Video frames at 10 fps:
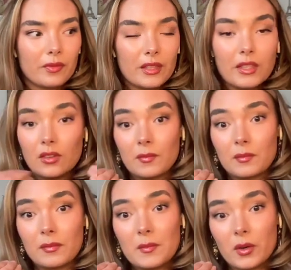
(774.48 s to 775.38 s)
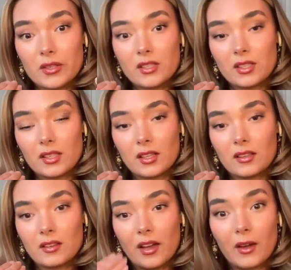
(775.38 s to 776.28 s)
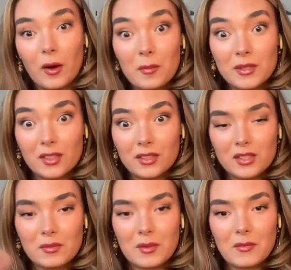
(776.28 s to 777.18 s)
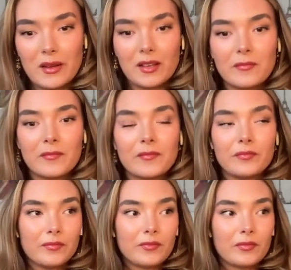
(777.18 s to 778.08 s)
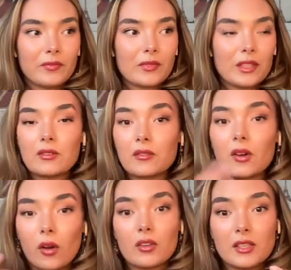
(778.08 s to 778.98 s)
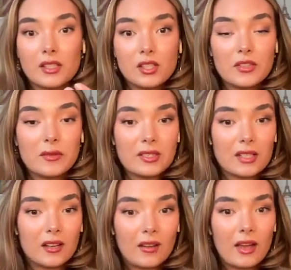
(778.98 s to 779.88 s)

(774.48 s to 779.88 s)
either me personally, I hope it's not just me, but even for all the achievements that I've